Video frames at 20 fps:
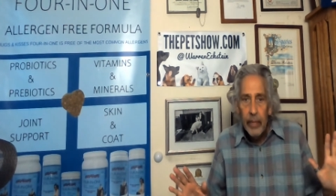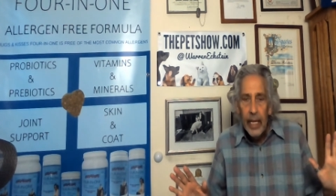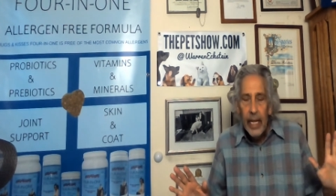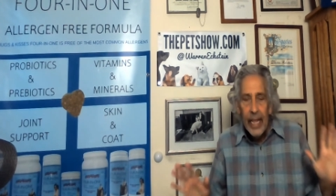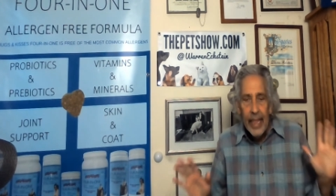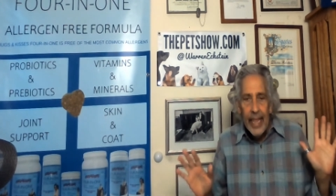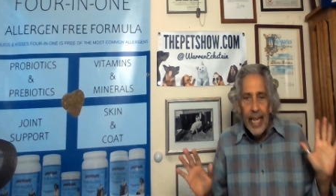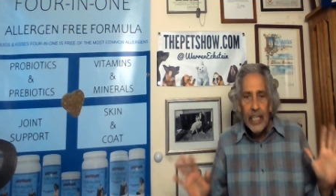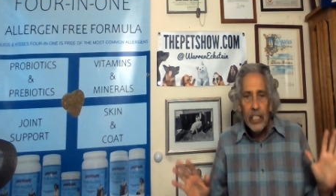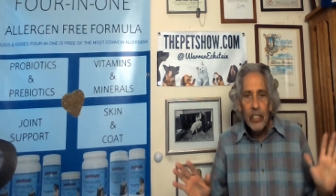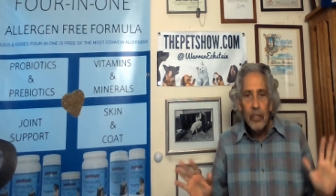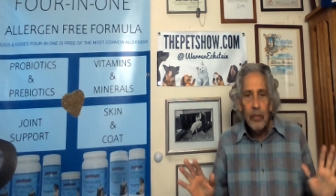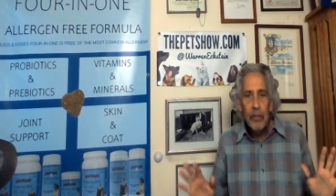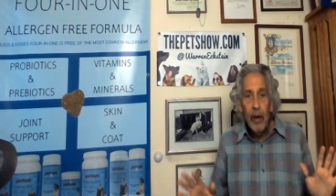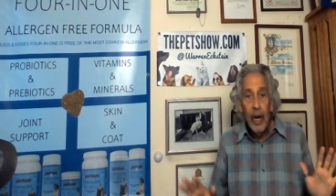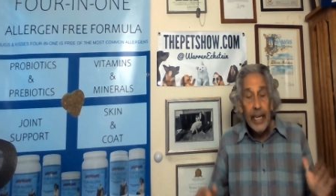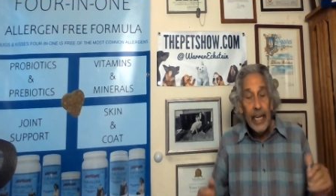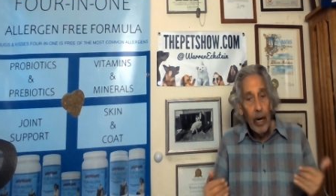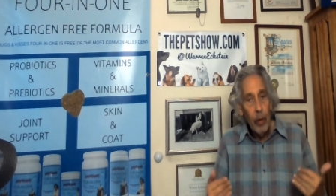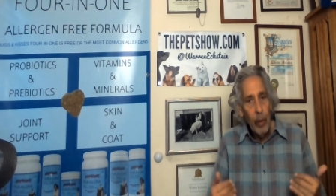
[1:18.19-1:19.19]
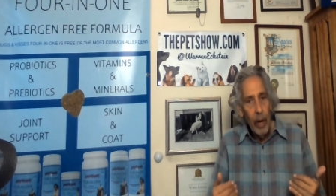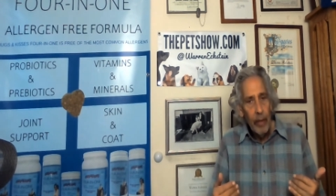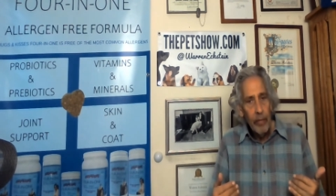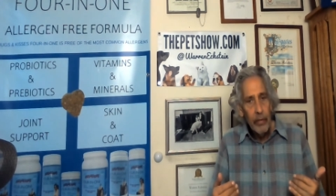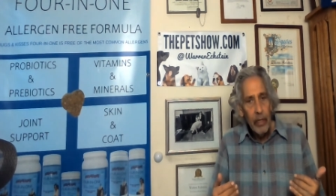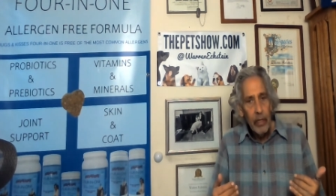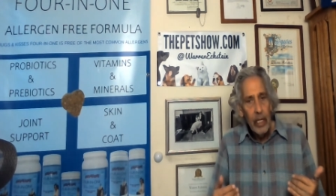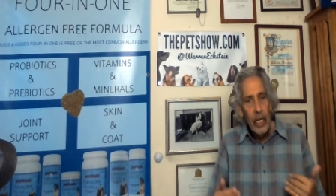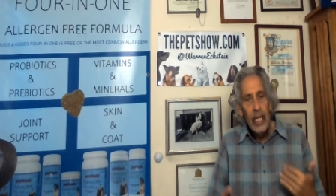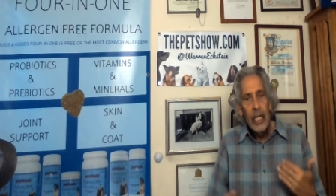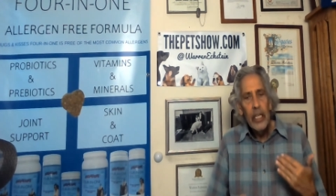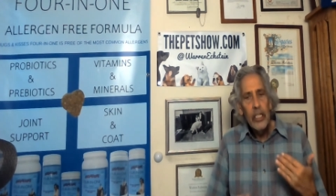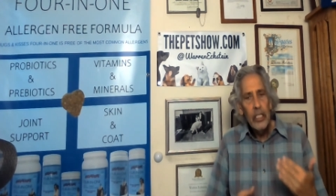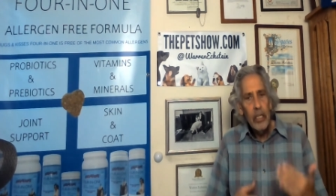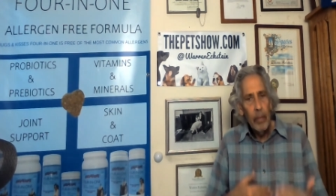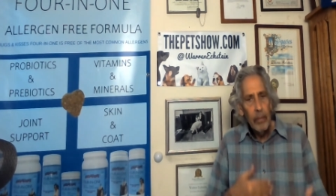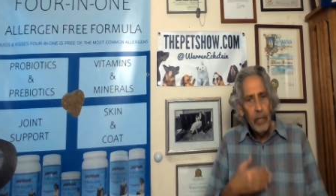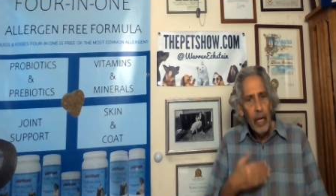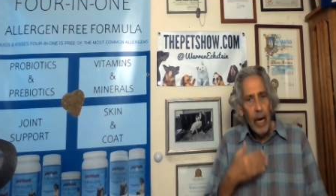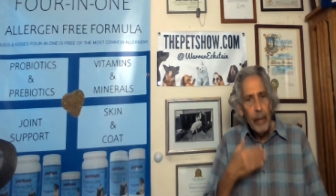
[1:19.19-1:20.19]
That's fine. However,
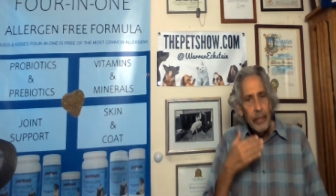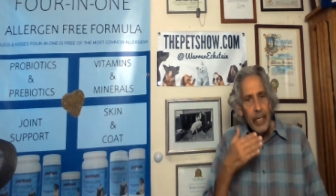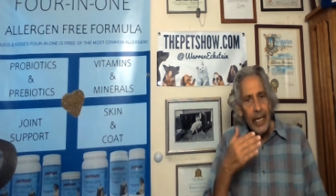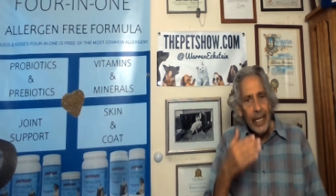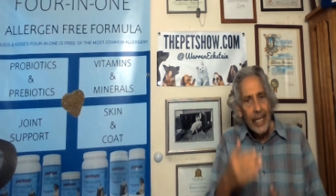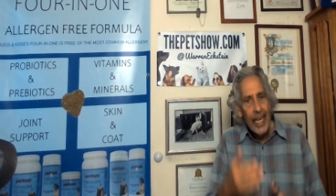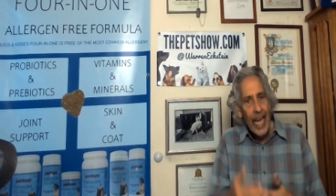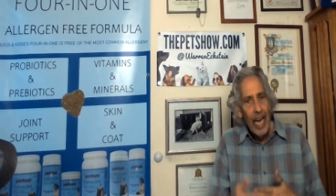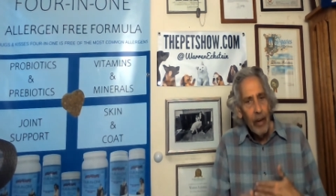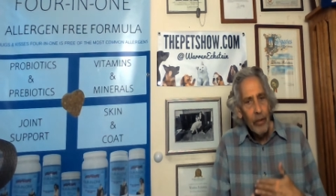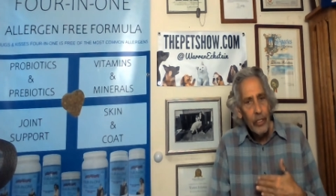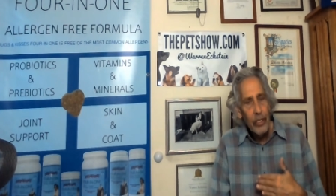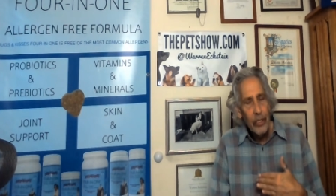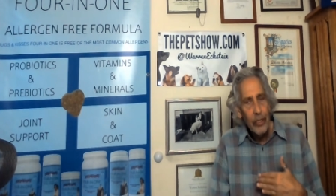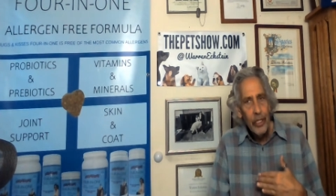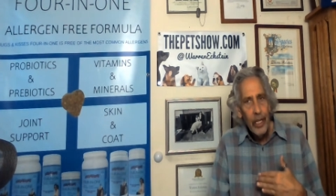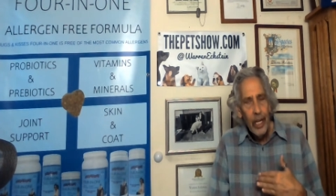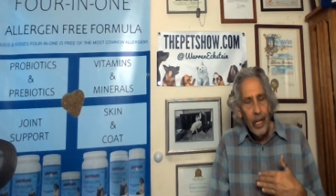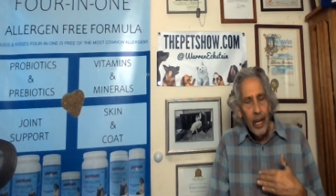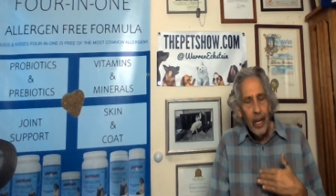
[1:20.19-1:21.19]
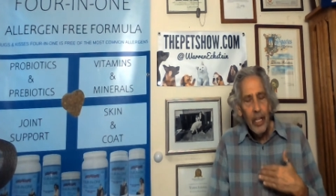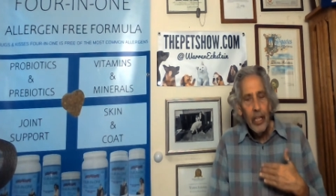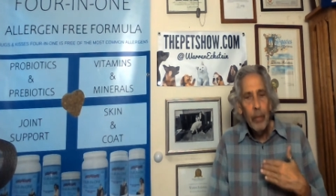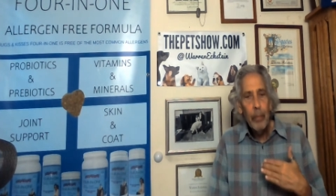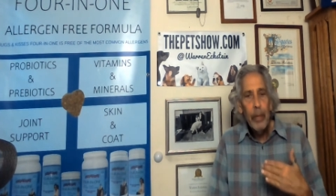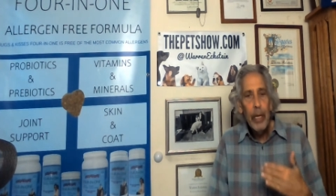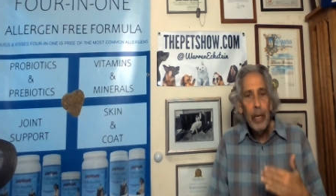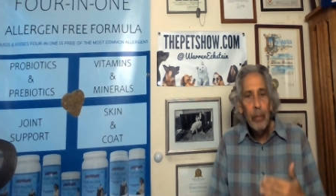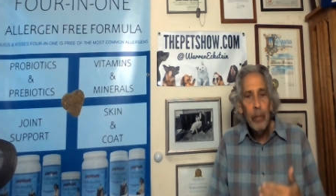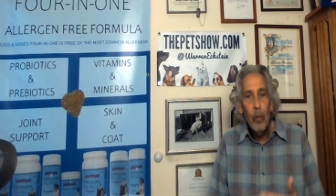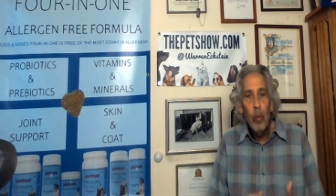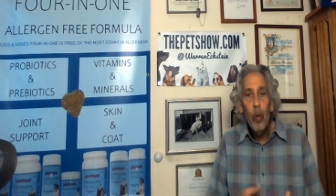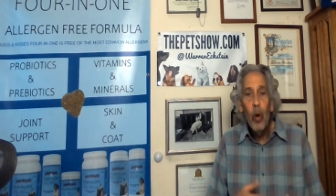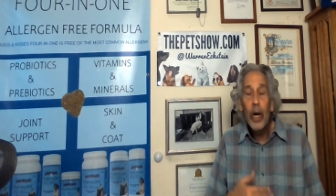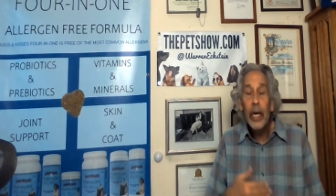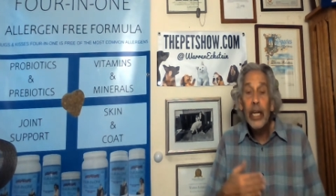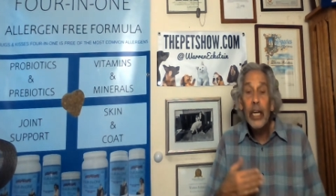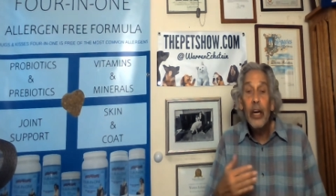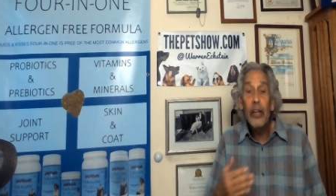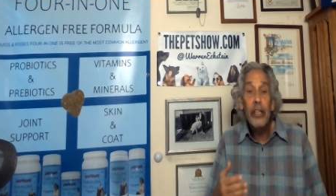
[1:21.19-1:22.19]
sometimes I encounter other people
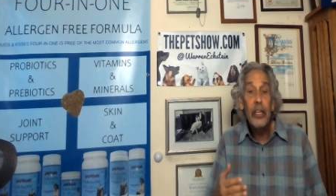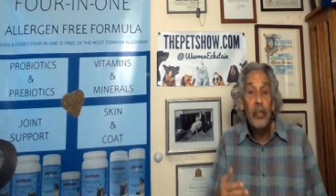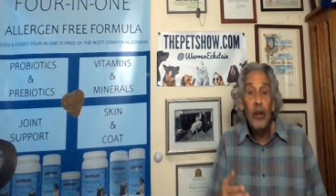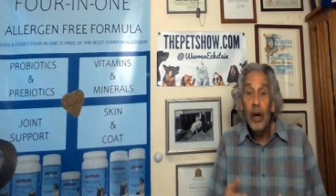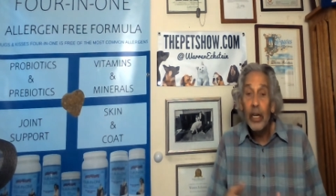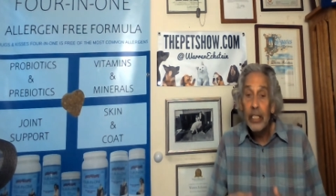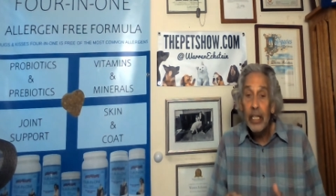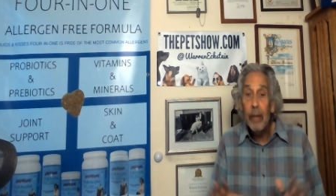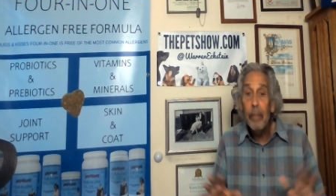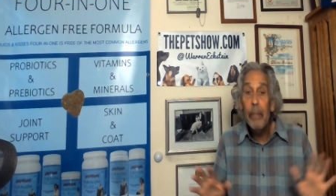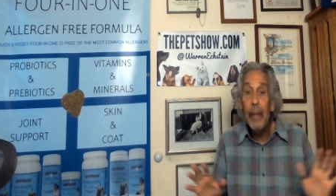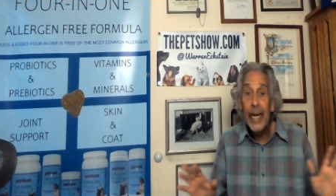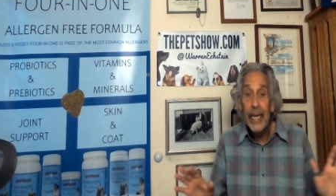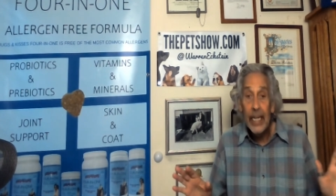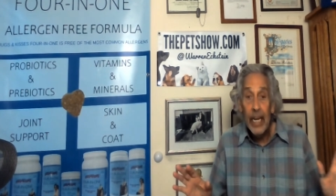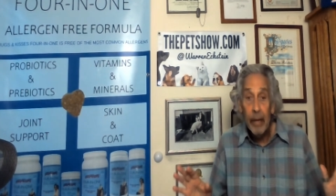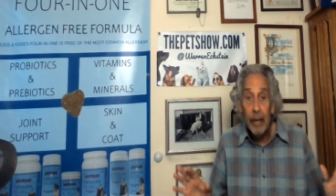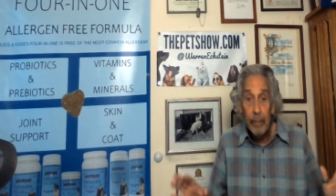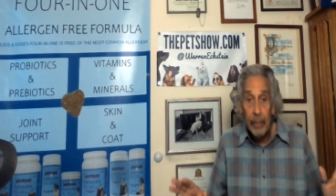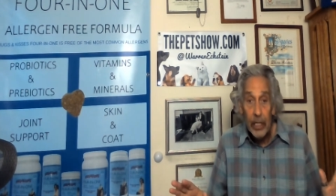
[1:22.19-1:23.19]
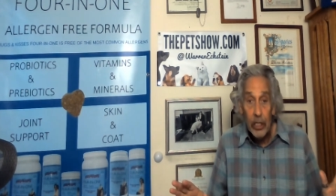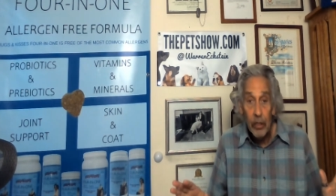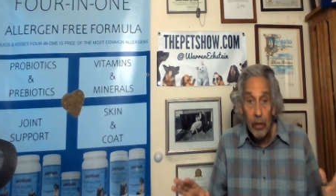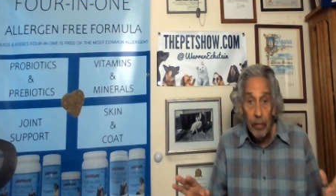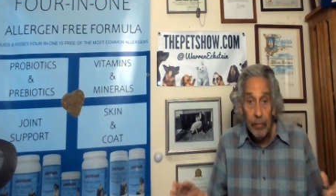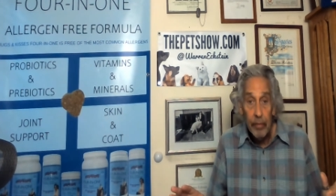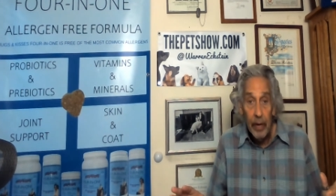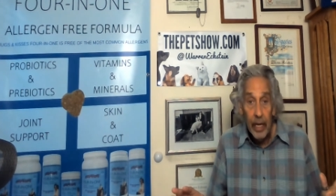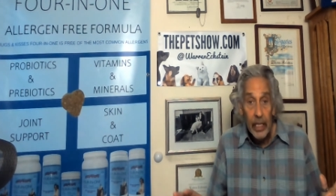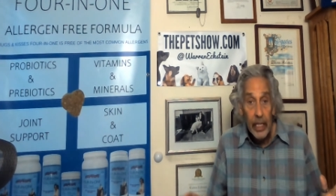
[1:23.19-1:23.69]
walking other dogs that may not be so friendly.